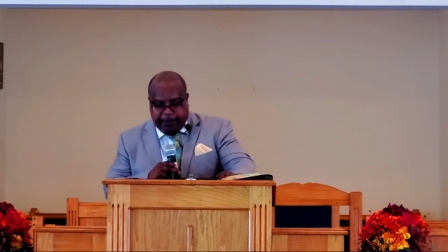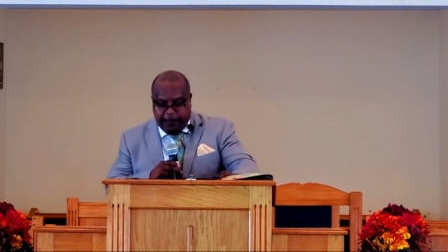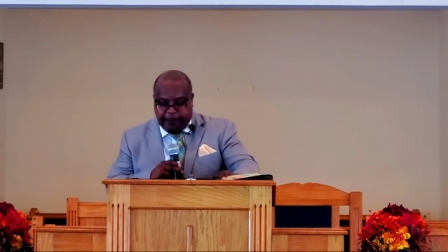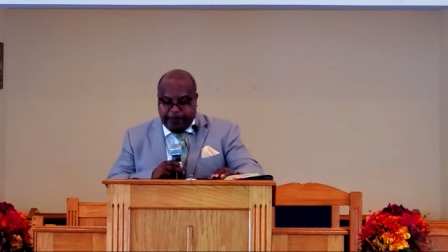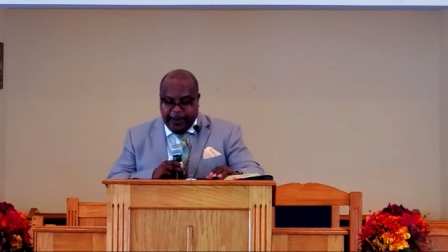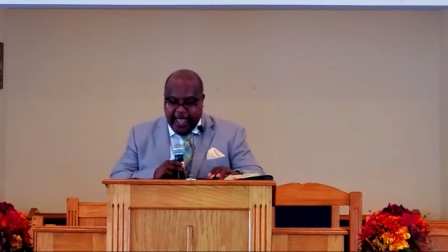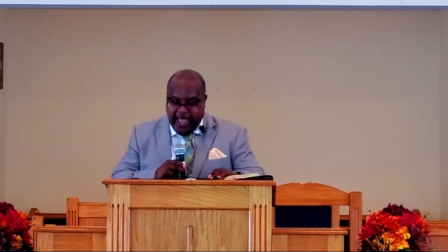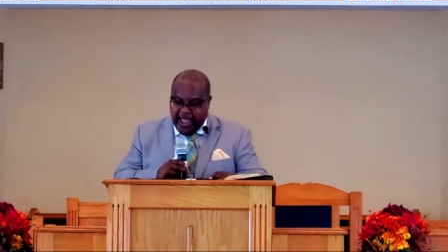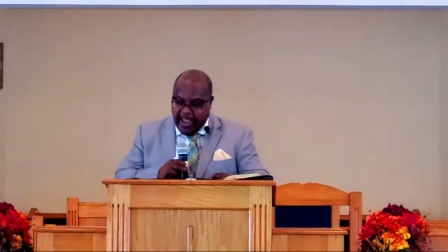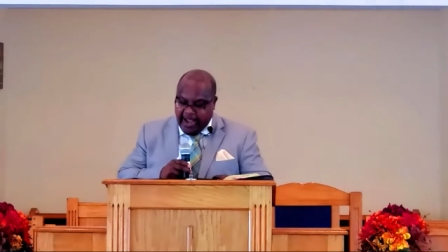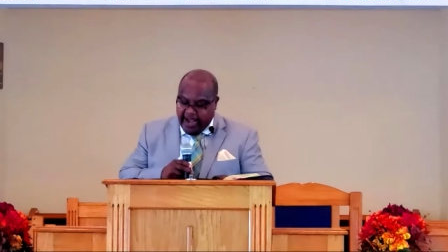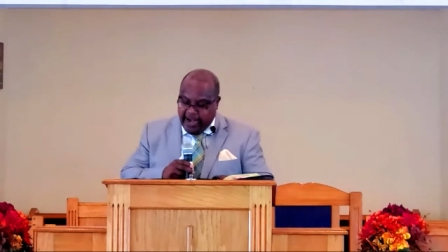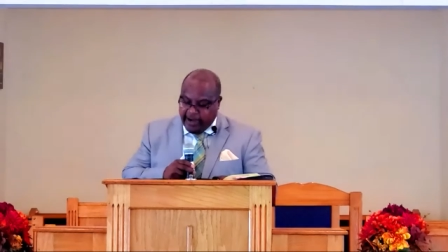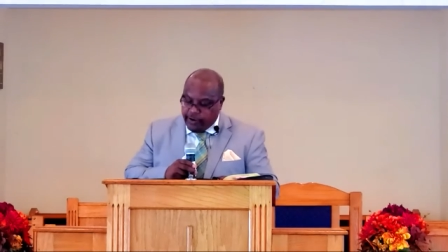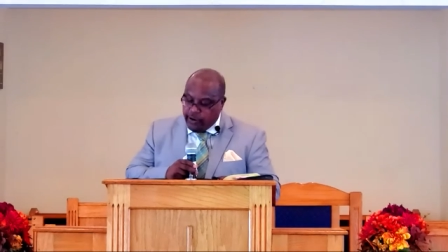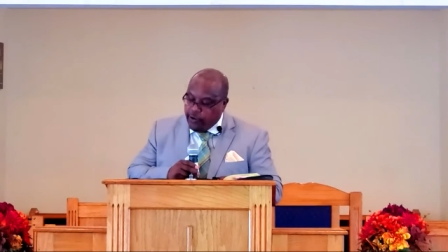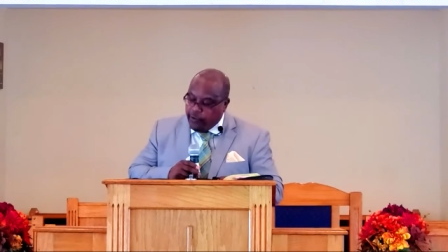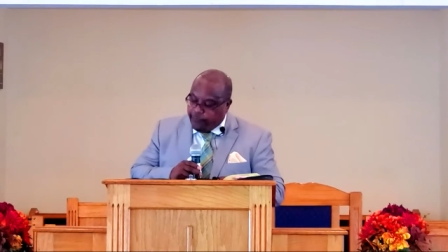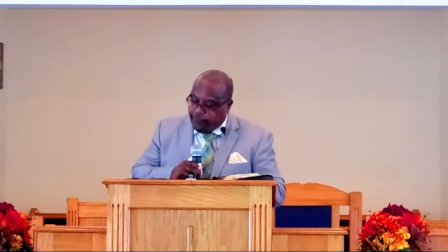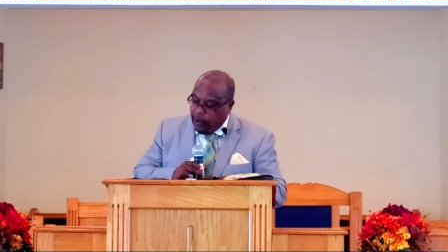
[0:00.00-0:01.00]

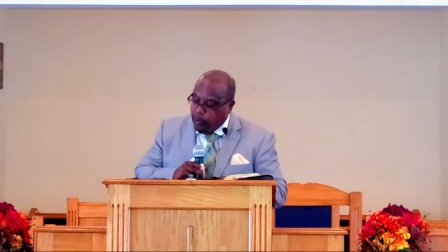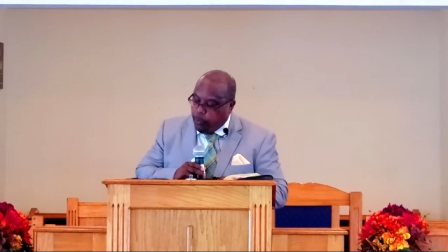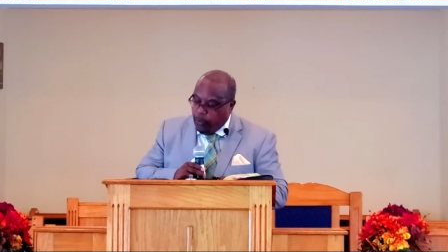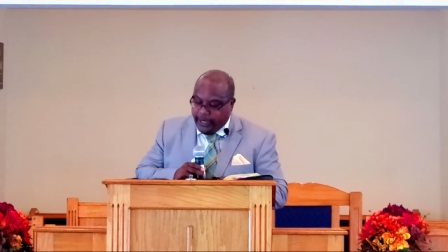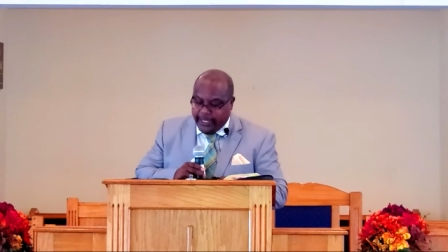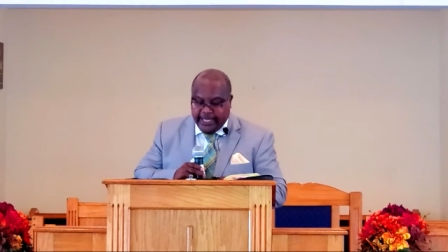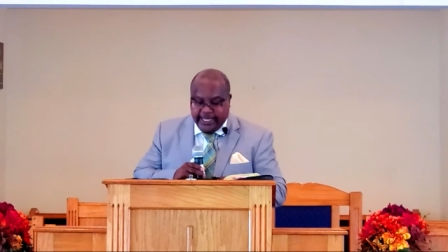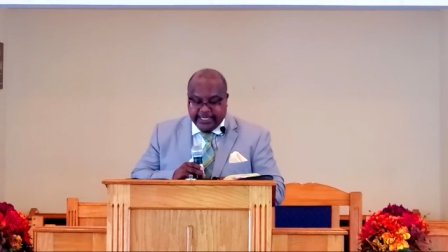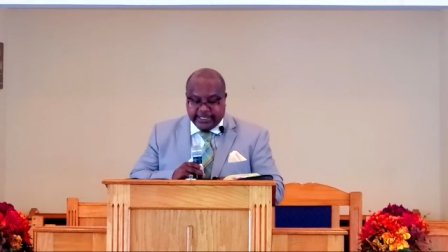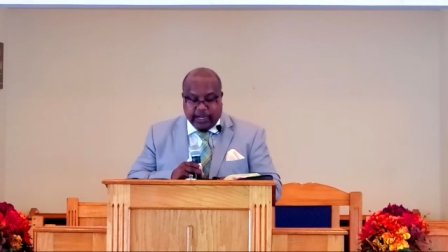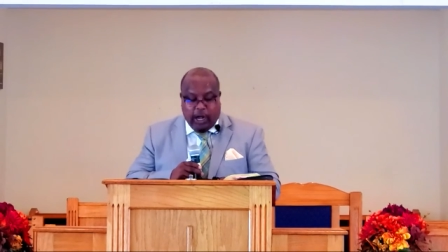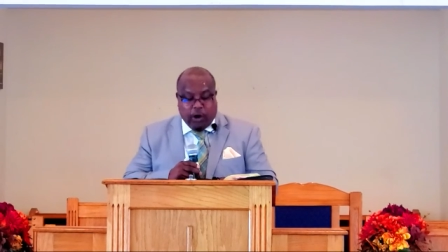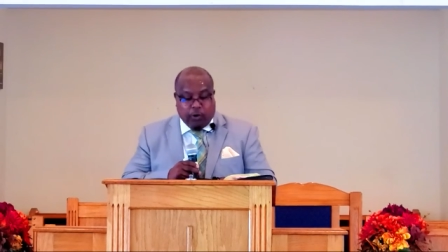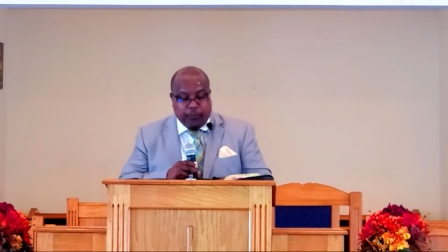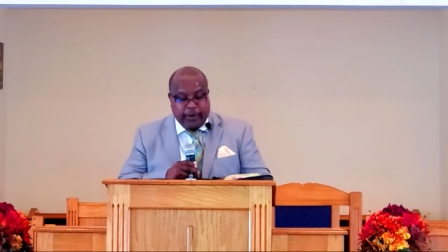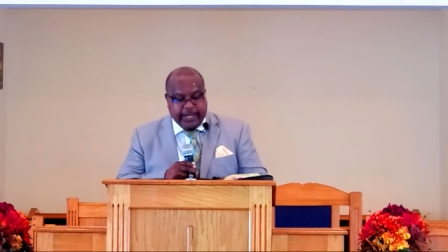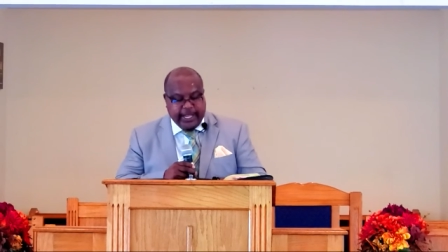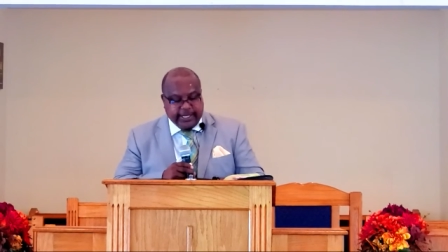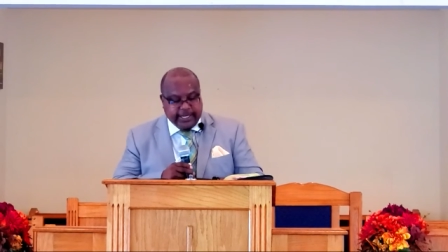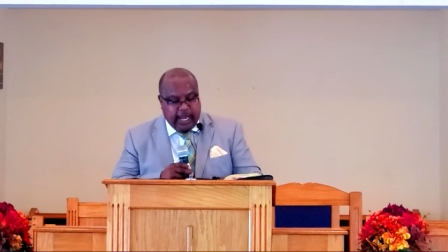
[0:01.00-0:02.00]
prepared for what he has
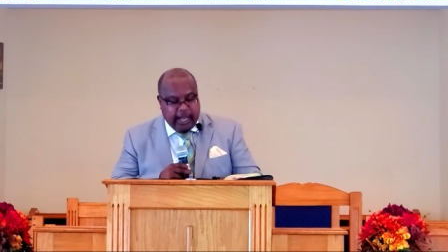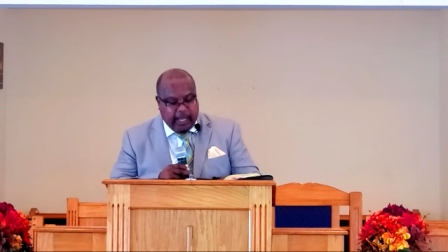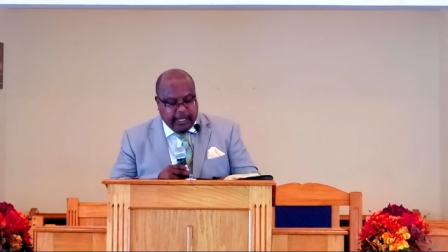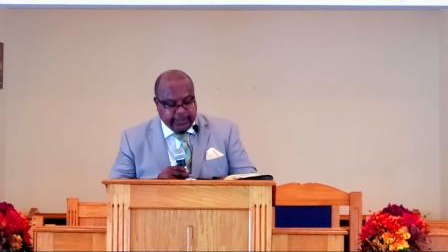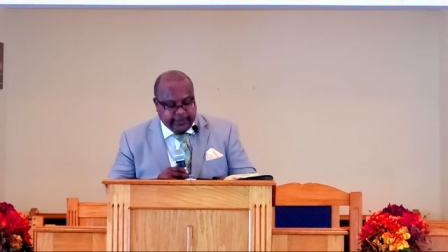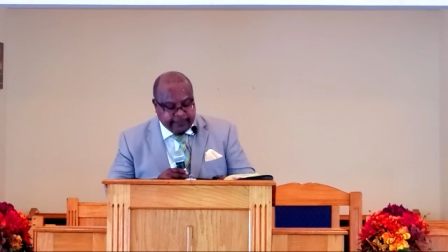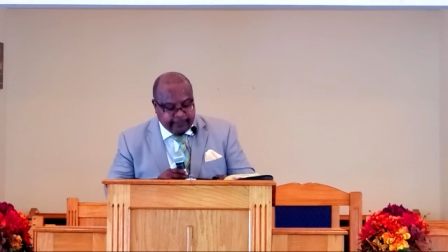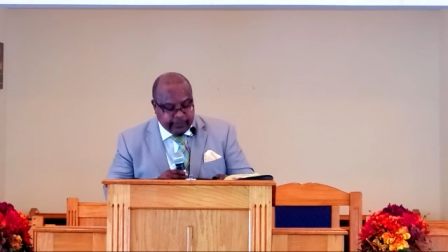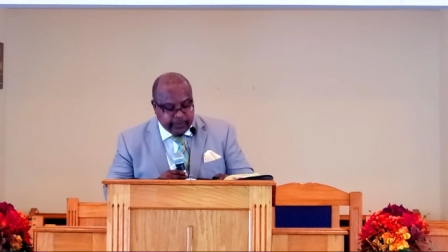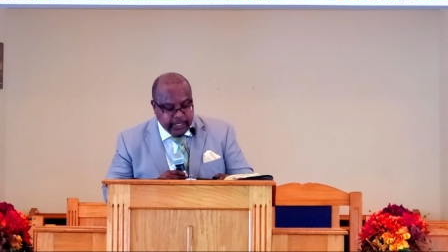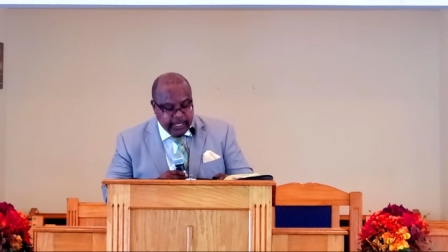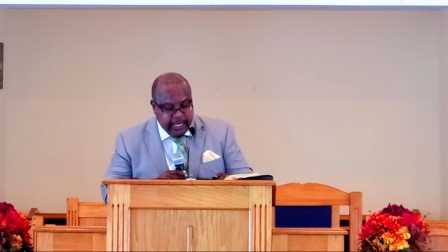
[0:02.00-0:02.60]
already done.